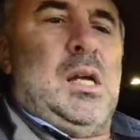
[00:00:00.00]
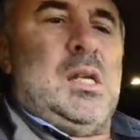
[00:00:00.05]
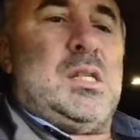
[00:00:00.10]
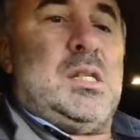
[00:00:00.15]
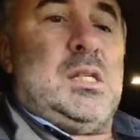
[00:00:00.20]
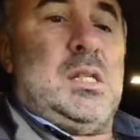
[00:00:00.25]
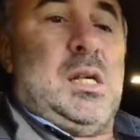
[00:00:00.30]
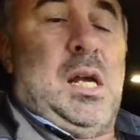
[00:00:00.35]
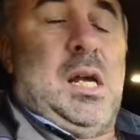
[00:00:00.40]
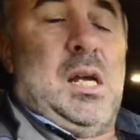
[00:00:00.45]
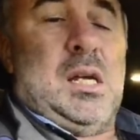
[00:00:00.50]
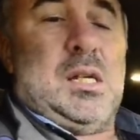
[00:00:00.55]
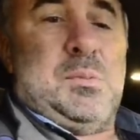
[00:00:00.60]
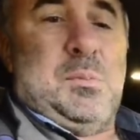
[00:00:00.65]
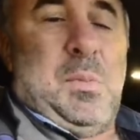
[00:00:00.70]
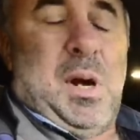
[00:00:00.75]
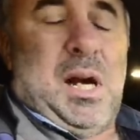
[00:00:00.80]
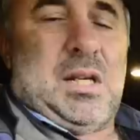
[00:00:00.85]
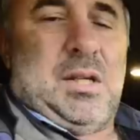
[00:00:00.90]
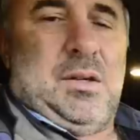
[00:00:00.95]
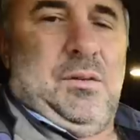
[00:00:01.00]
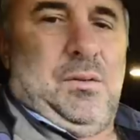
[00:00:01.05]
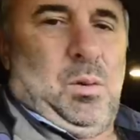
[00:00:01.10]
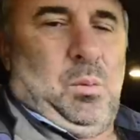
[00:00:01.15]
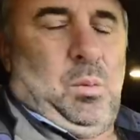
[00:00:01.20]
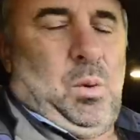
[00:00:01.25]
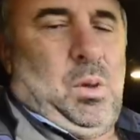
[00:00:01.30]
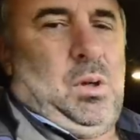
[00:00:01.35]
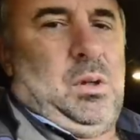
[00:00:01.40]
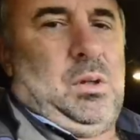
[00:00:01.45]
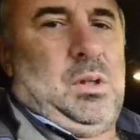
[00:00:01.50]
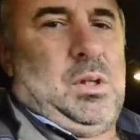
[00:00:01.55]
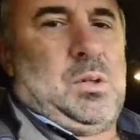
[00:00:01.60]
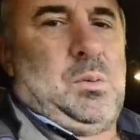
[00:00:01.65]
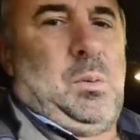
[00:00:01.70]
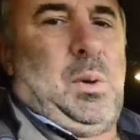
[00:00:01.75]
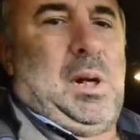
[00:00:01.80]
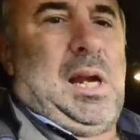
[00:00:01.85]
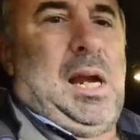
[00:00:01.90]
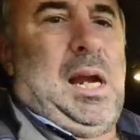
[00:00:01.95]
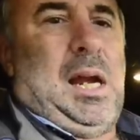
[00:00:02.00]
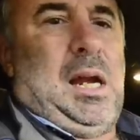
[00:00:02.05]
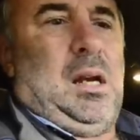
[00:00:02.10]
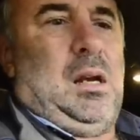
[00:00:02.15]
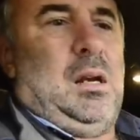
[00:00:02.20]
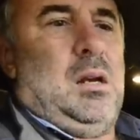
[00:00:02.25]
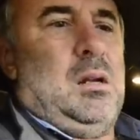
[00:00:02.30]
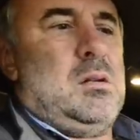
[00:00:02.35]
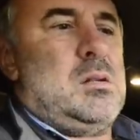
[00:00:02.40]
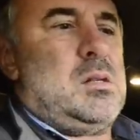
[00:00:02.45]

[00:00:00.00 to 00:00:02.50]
see as much of the world as we can.